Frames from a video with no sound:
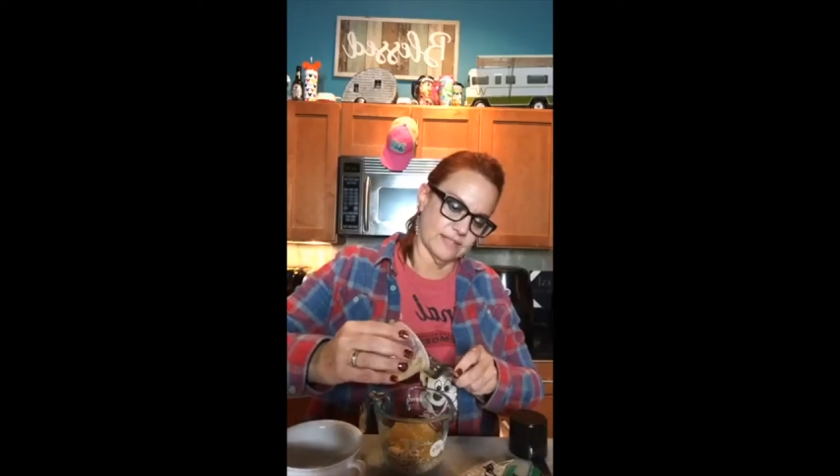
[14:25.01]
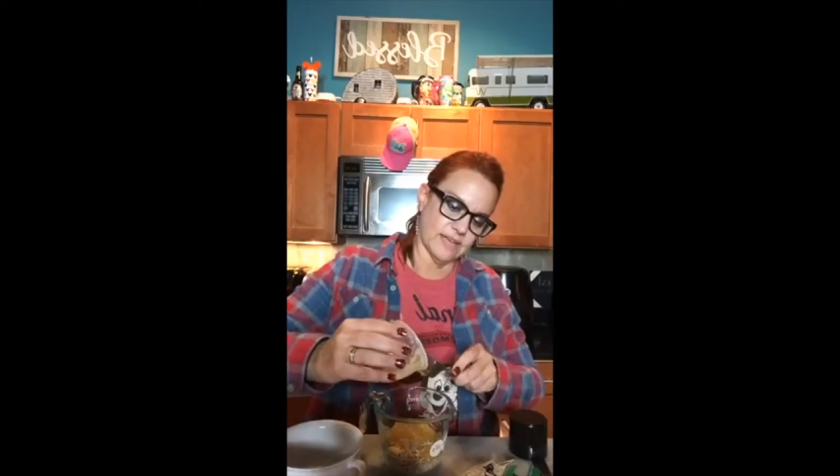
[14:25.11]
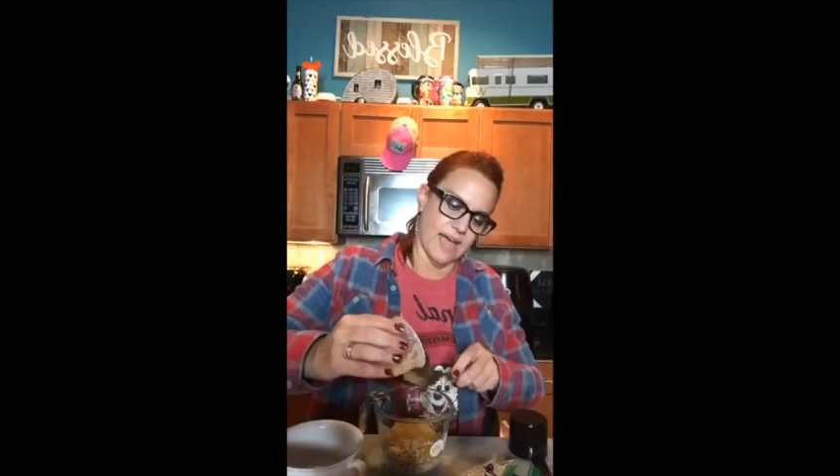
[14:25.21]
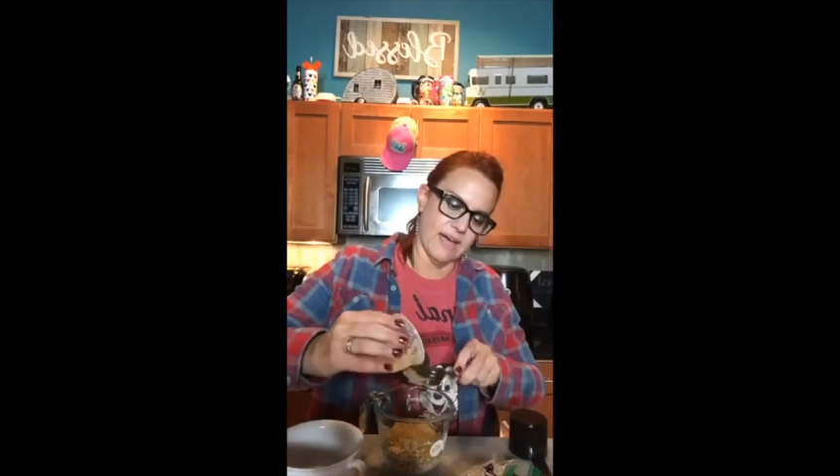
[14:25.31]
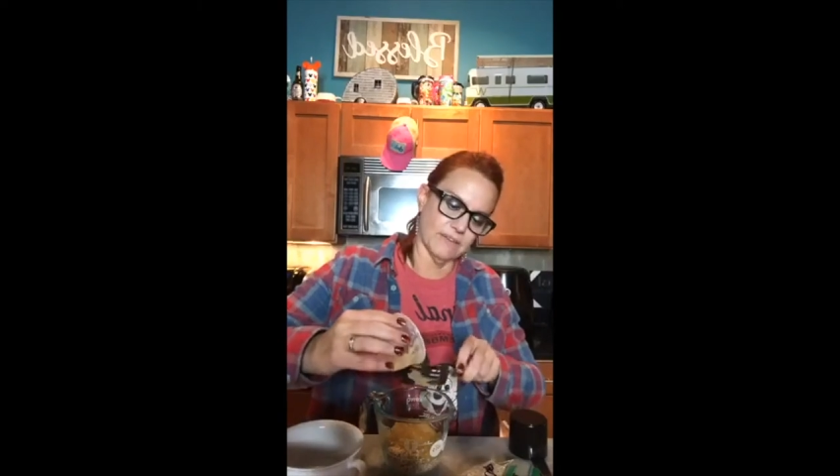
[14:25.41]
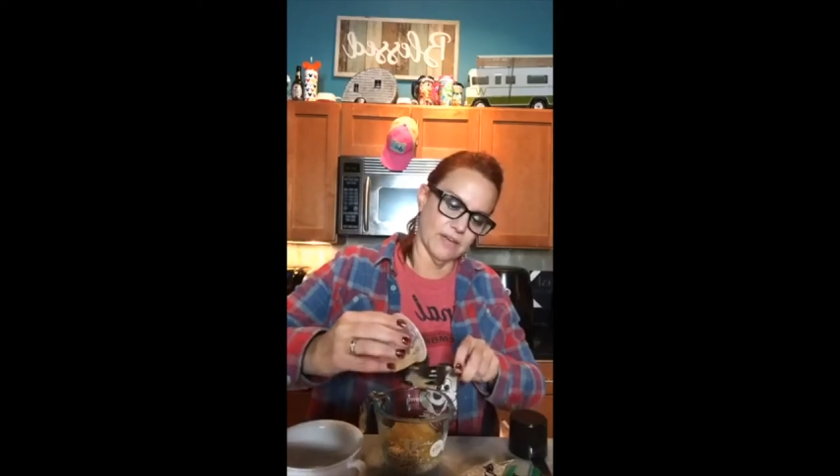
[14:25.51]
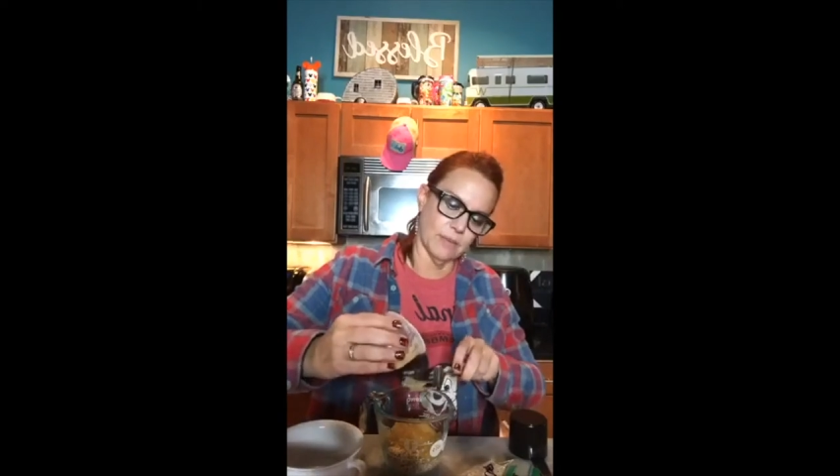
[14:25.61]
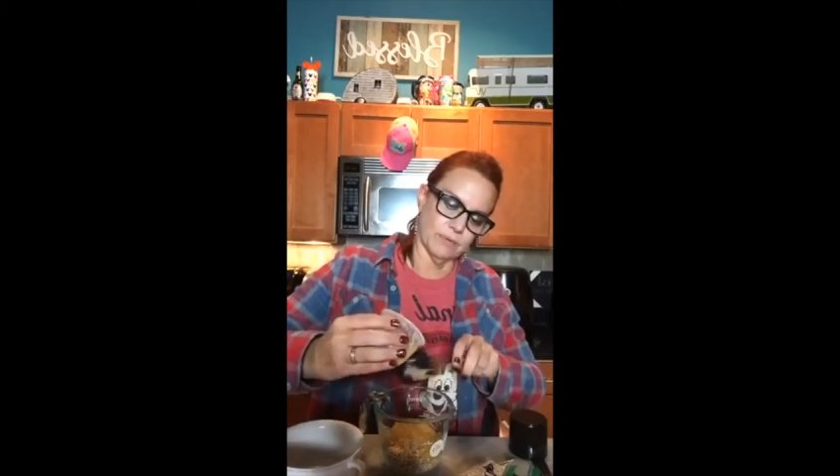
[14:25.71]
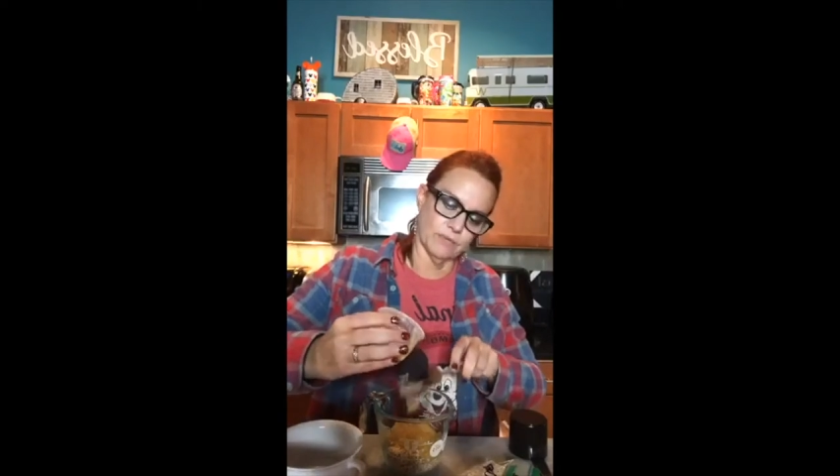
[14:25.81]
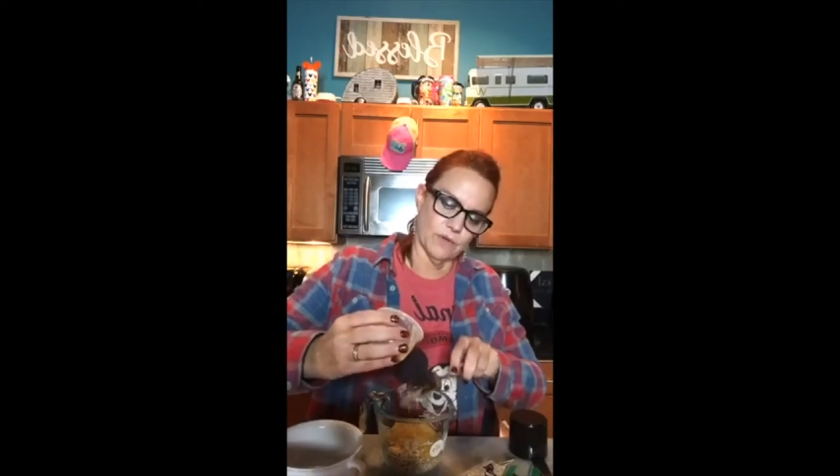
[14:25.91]
It's 1/2
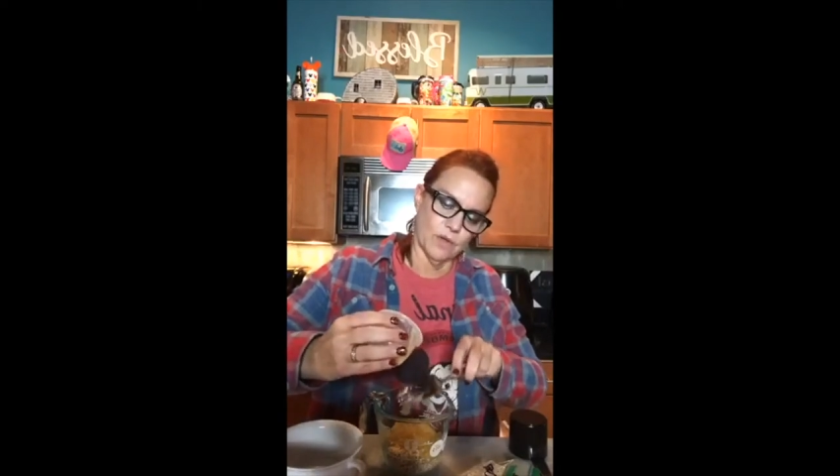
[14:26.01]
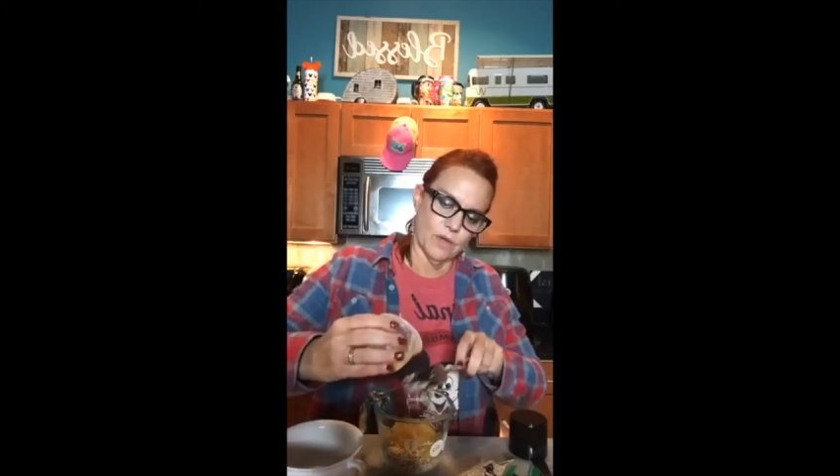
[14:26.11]
cup of